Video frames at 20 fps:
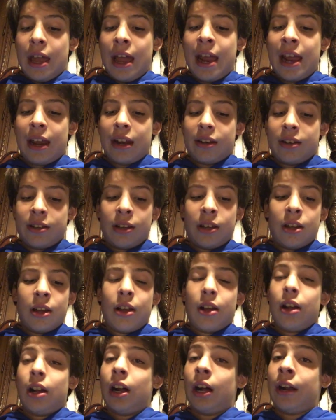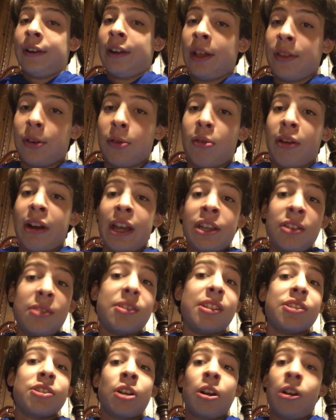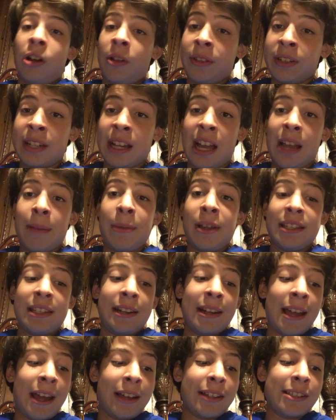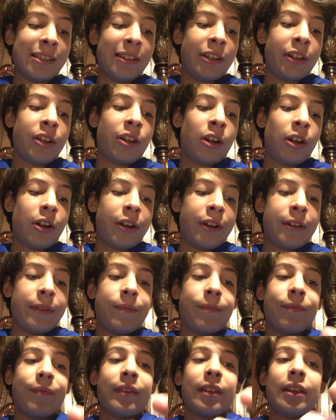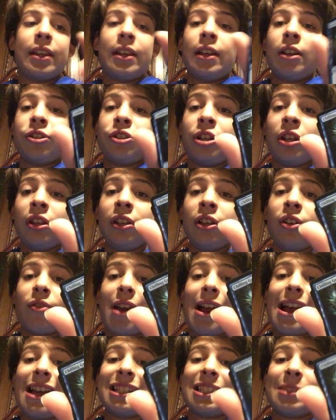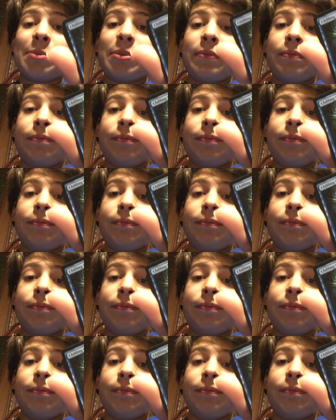And another one, I use this all the time, it's an excellent card. Chilling Grasp.